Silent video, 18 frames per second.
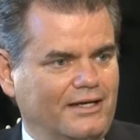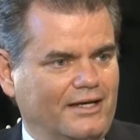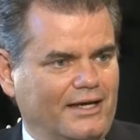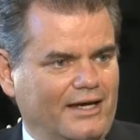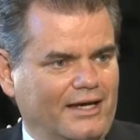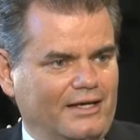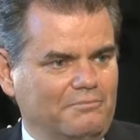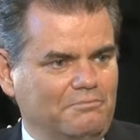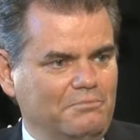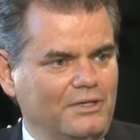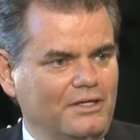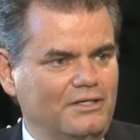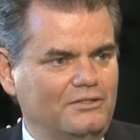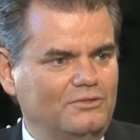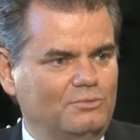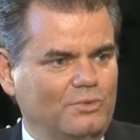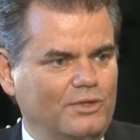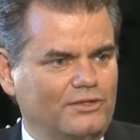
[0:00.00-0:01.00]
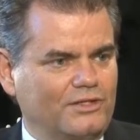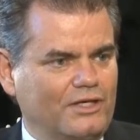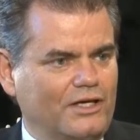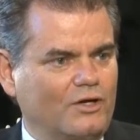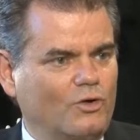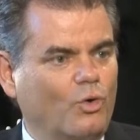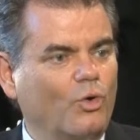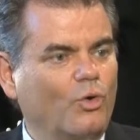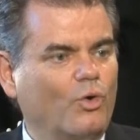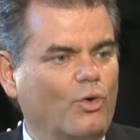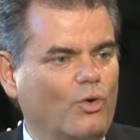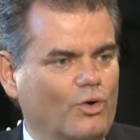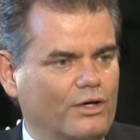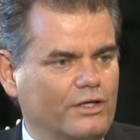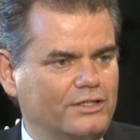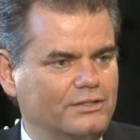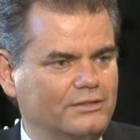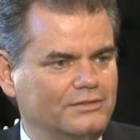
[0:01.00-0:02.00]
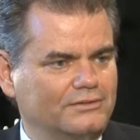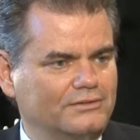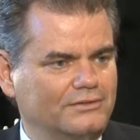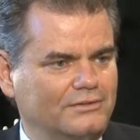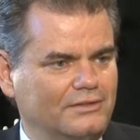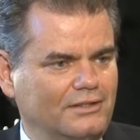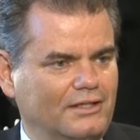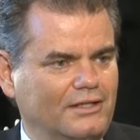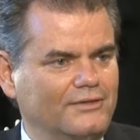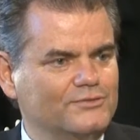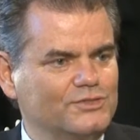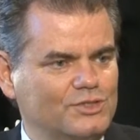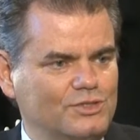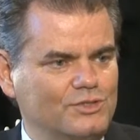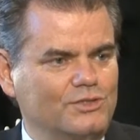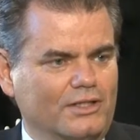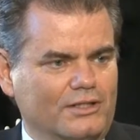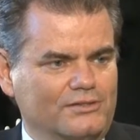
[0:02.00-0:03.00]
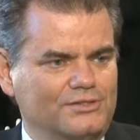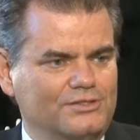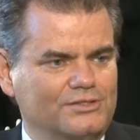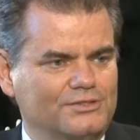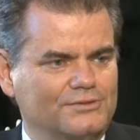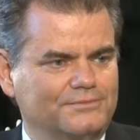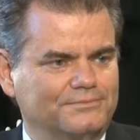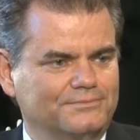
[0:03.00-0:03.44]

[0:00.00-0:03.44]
and meet with a cohort of students.